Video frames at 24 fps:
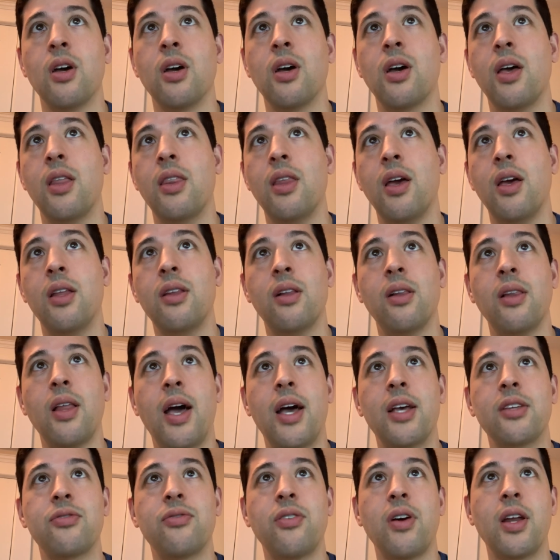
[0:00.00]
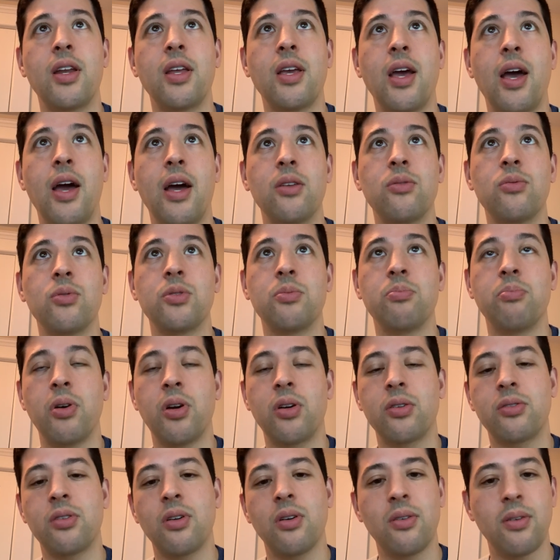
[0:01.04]
And then the last fight he had was
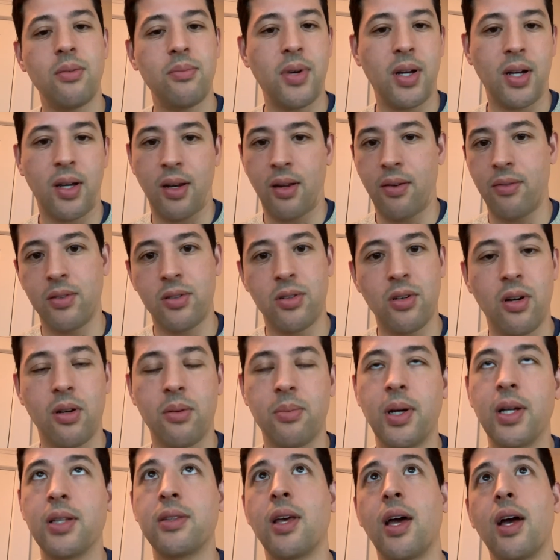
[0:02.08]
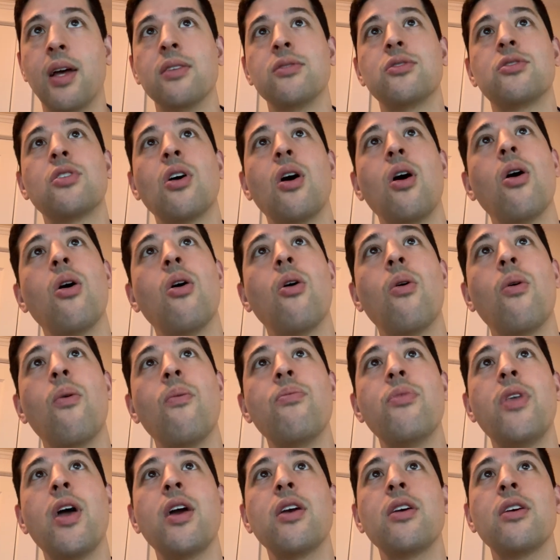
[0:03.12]
Berto. I'm not going to even talk about that. So
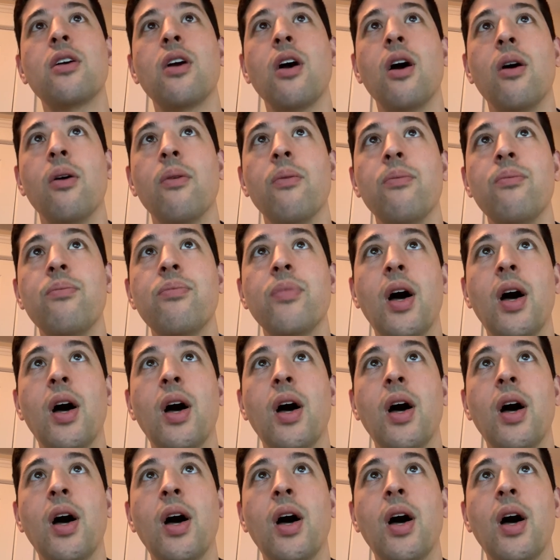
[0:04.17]
there you go.